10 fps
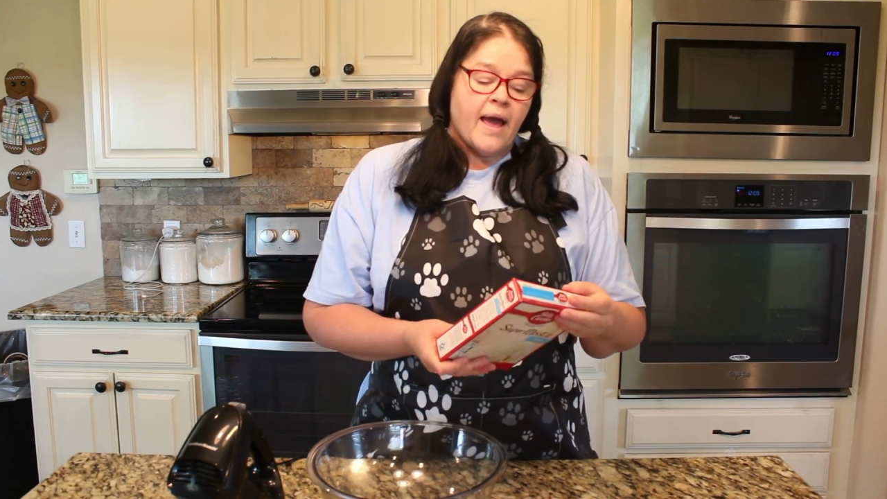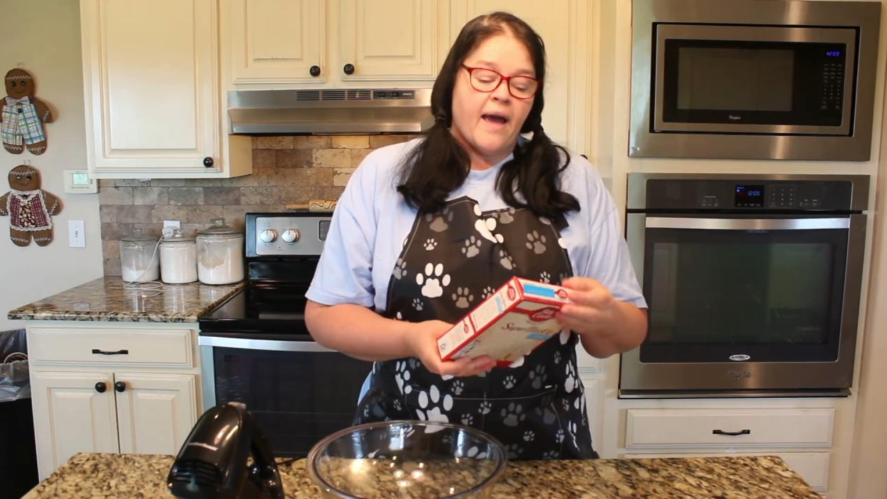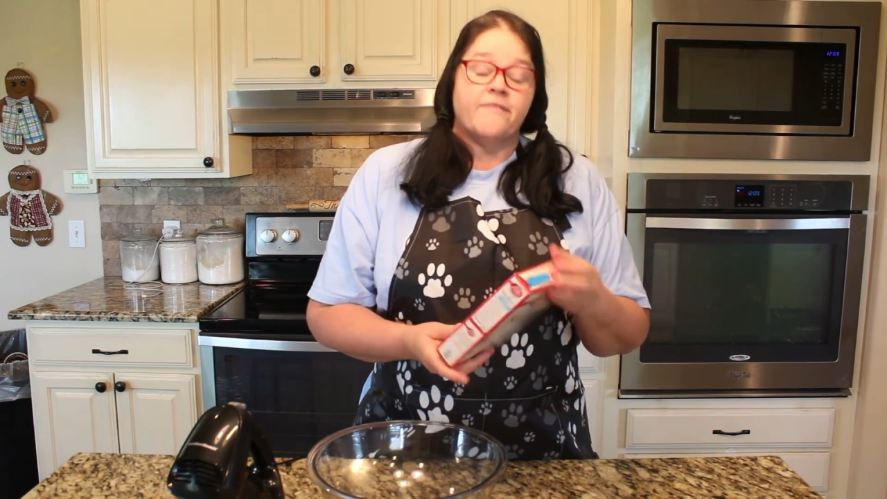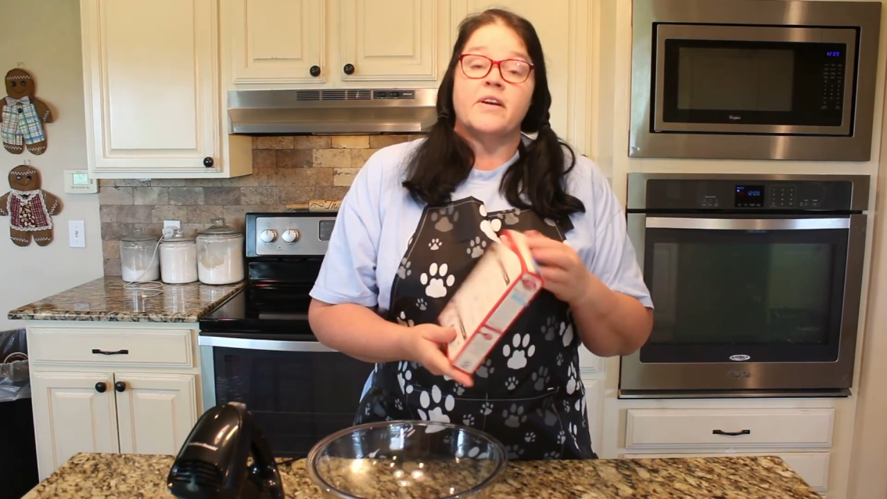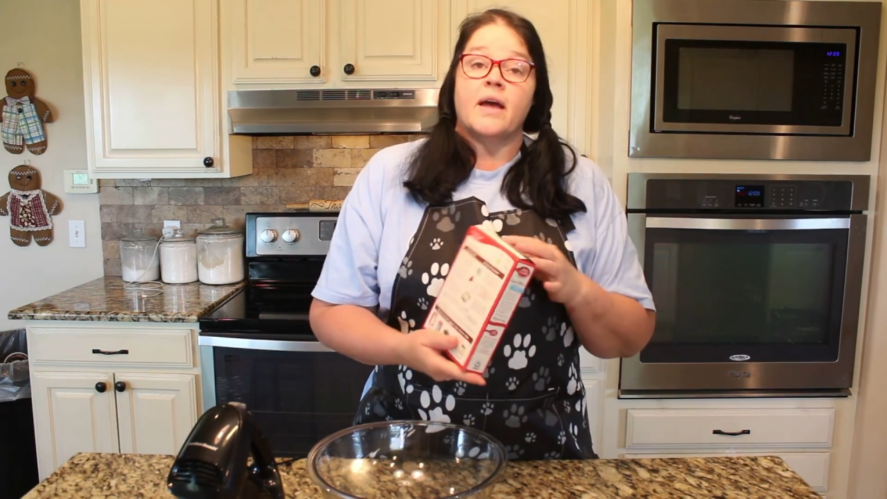
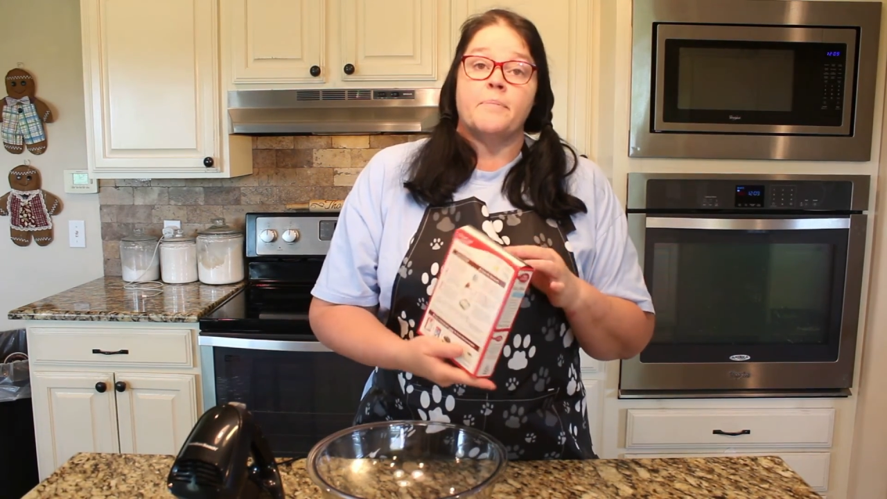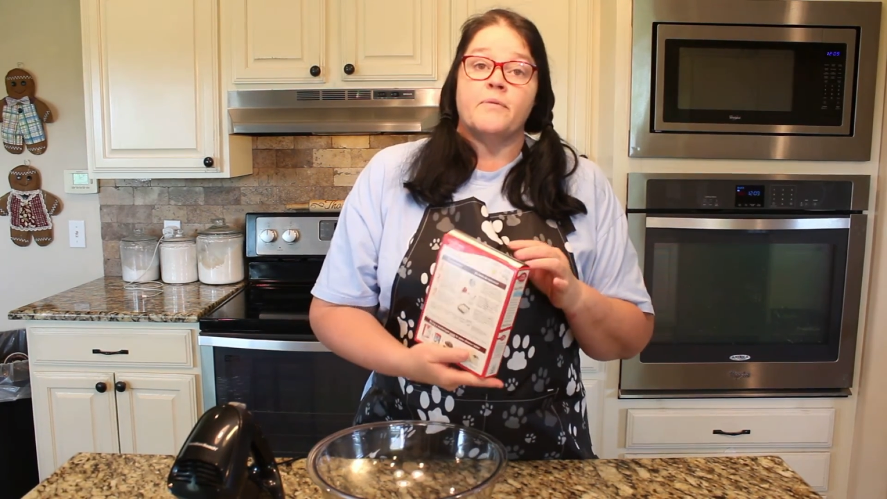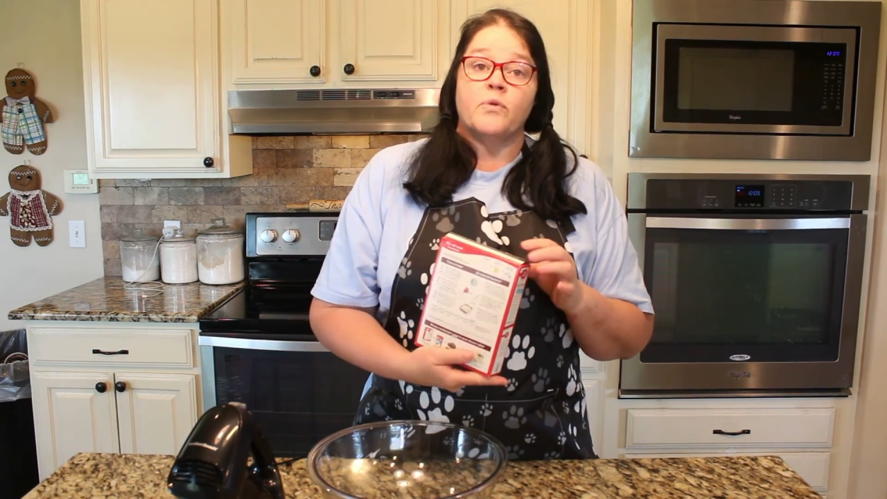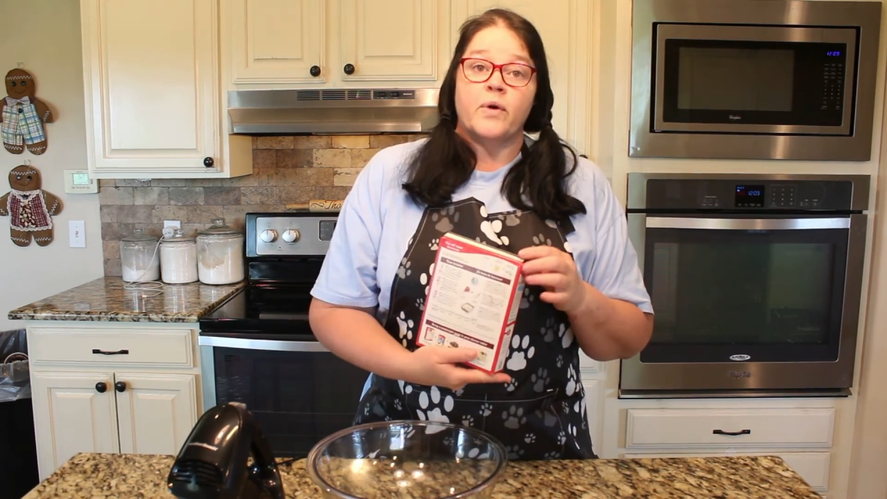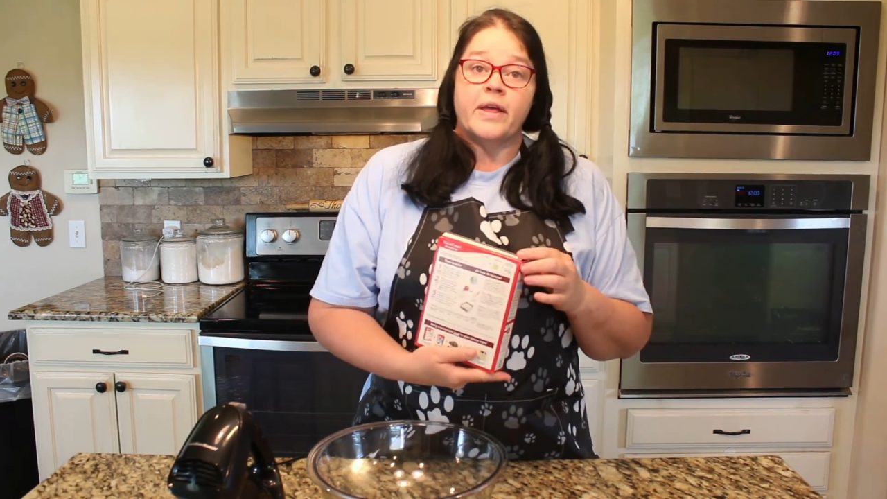1/2 cup
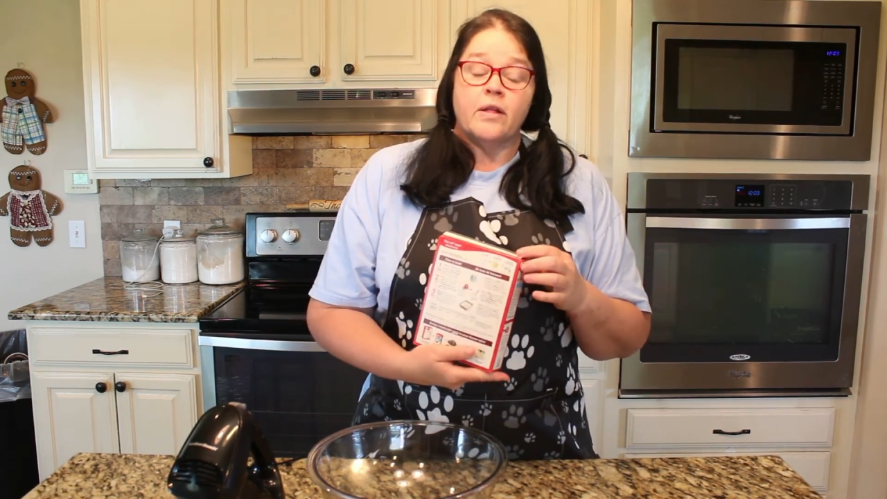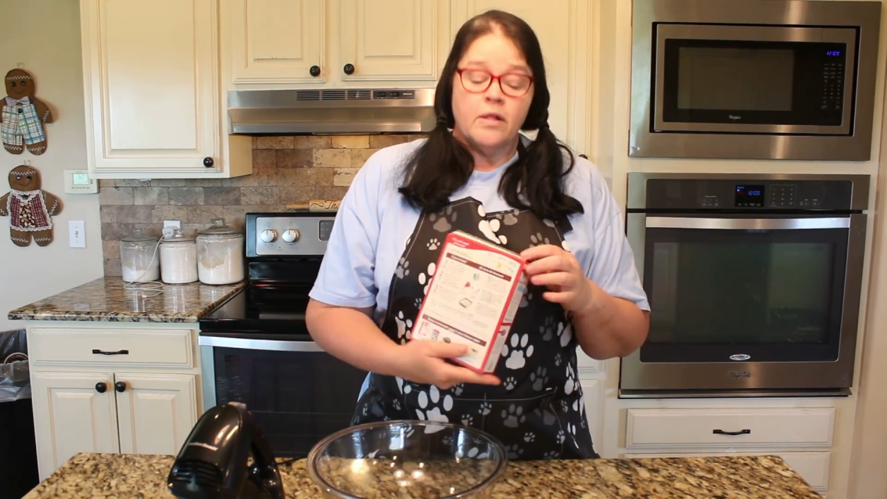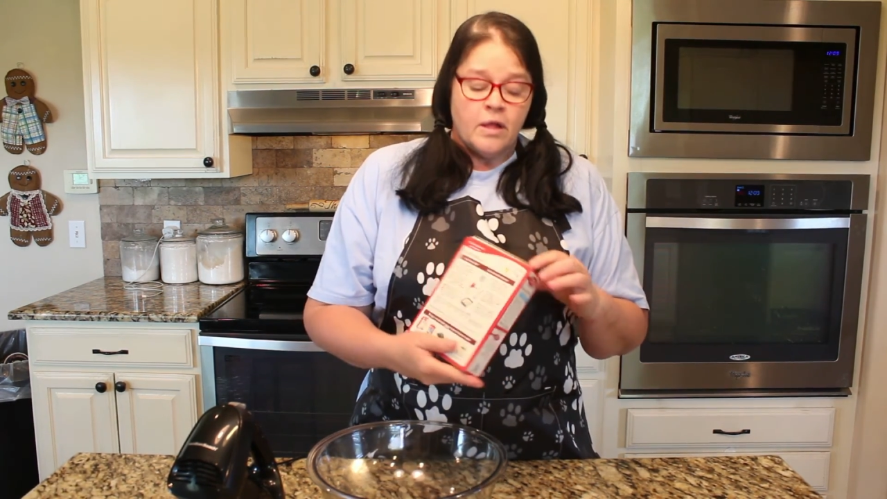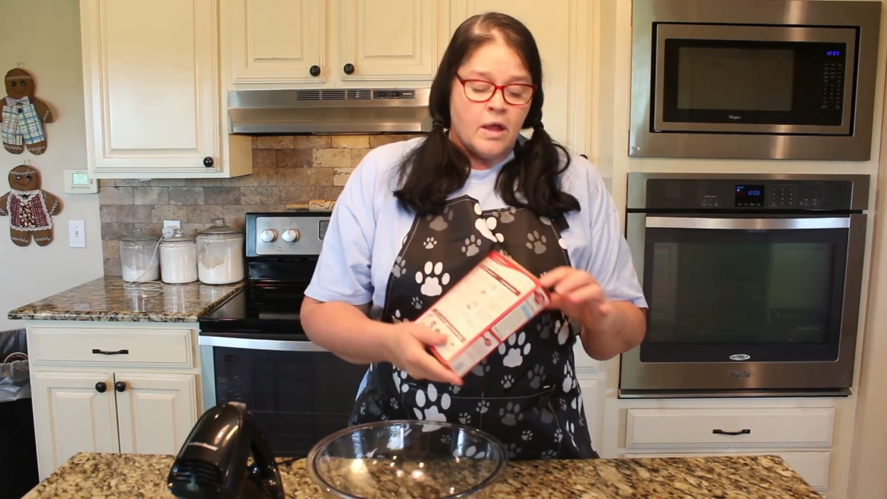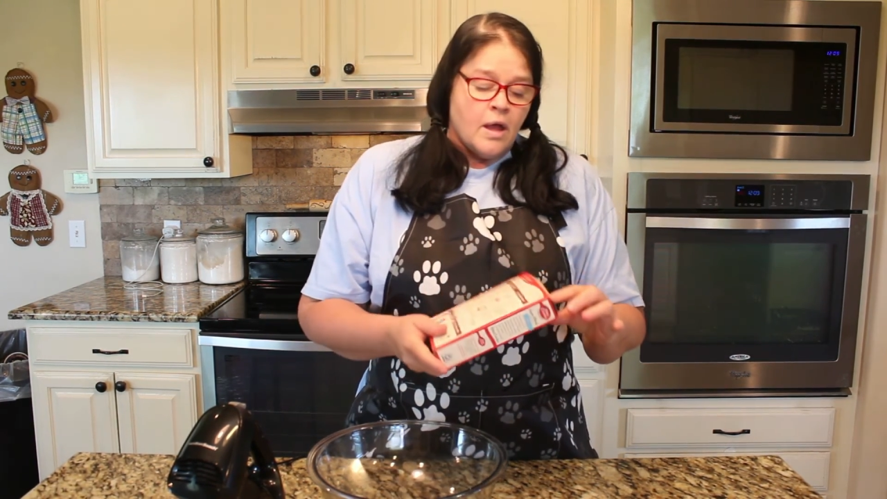of oil,